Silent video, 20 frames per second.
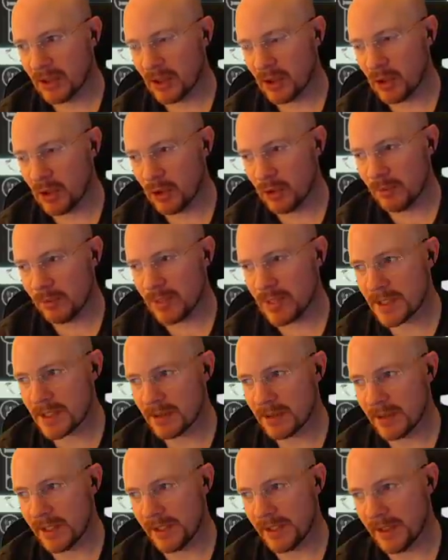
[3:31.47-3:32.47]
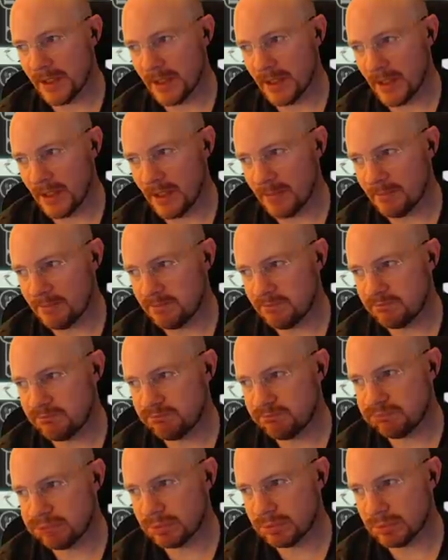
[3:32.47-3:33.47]
hull missile and a,
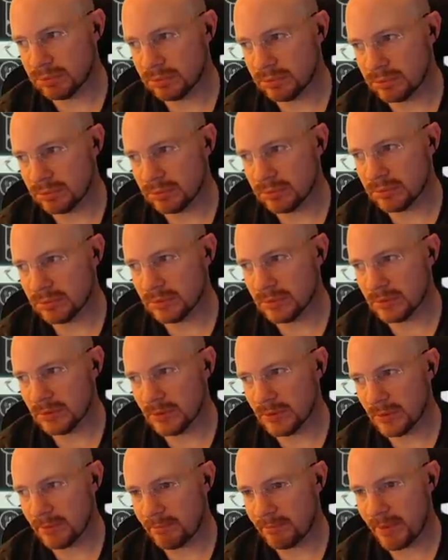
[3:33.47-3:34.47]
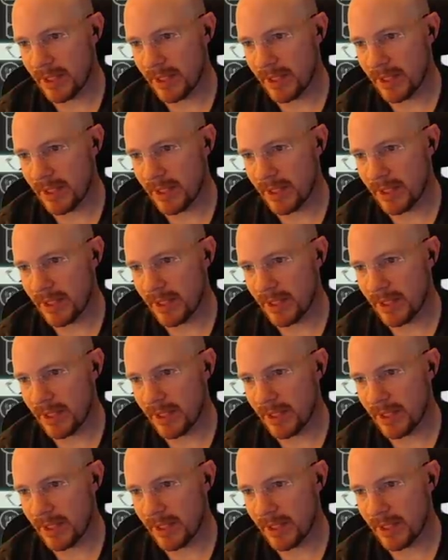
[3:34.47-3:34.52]
a,